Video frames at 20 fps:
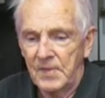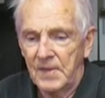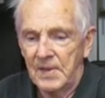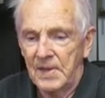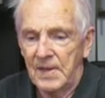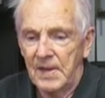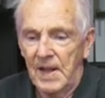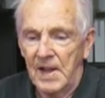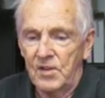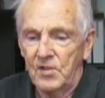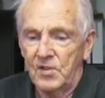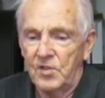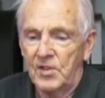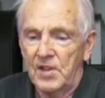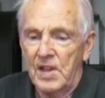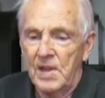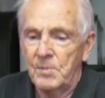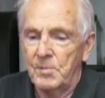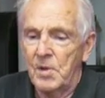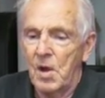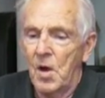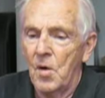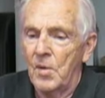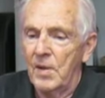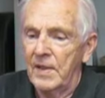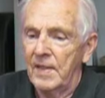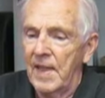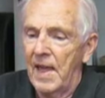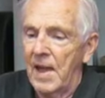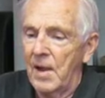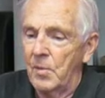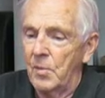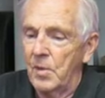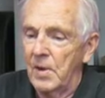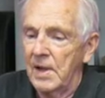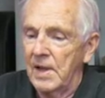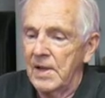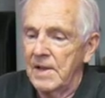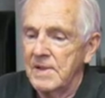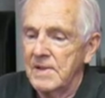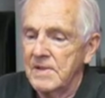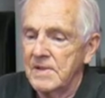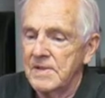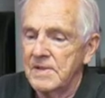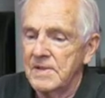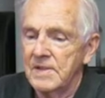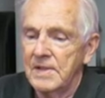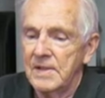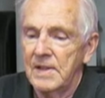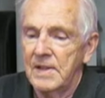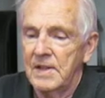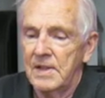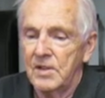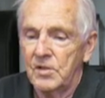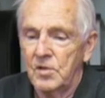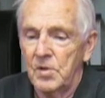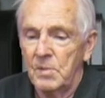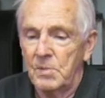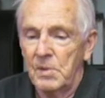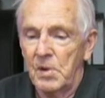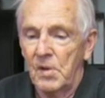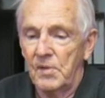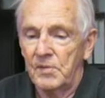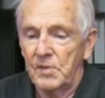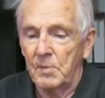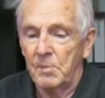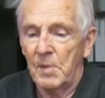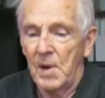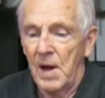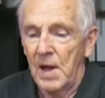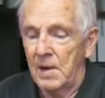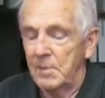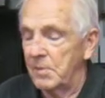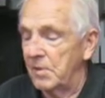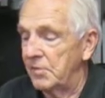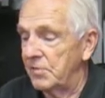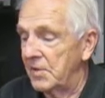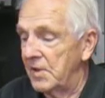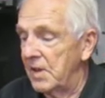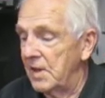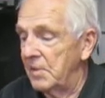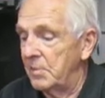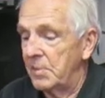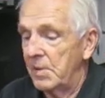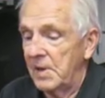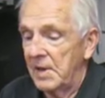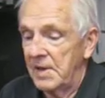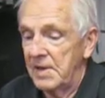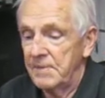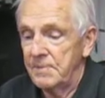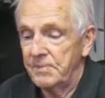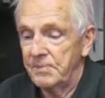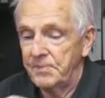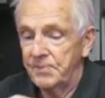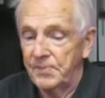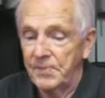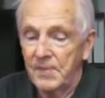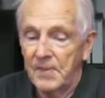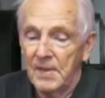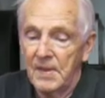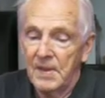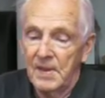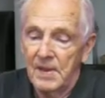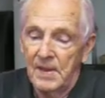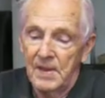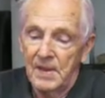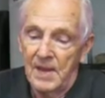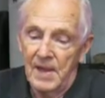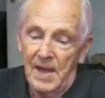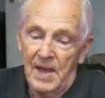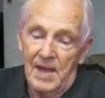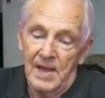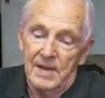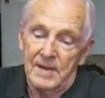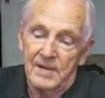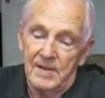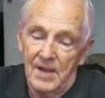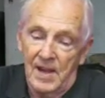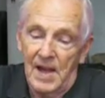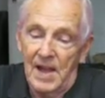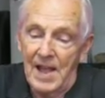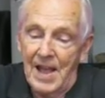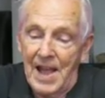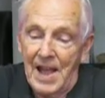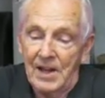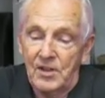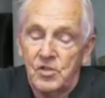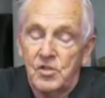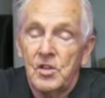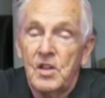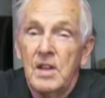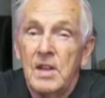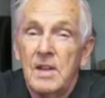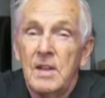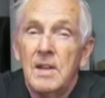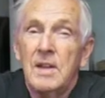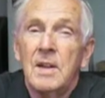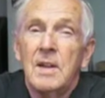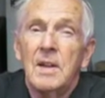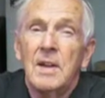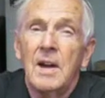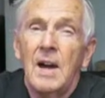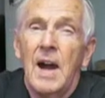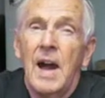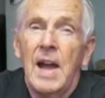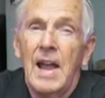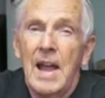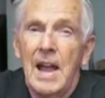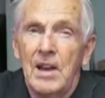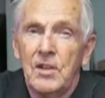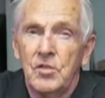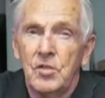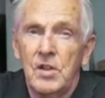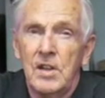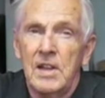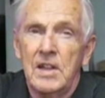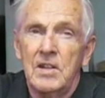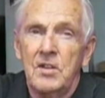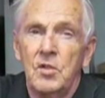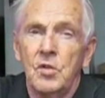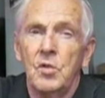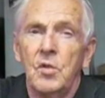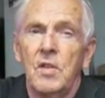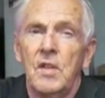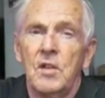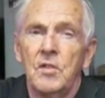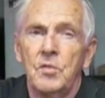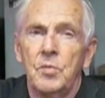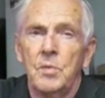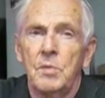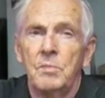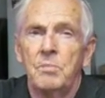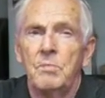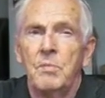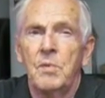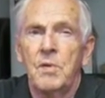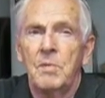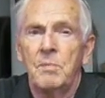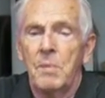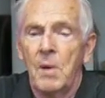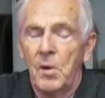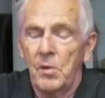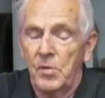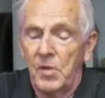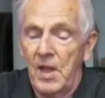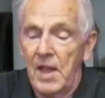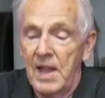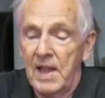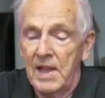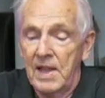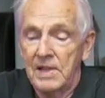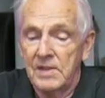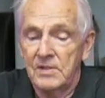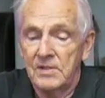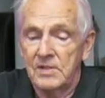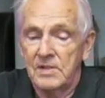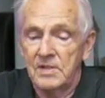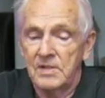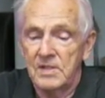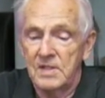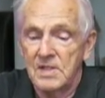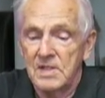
And I just keep going that way, trimming off the bottom if need be. And I actually can do this with both hands,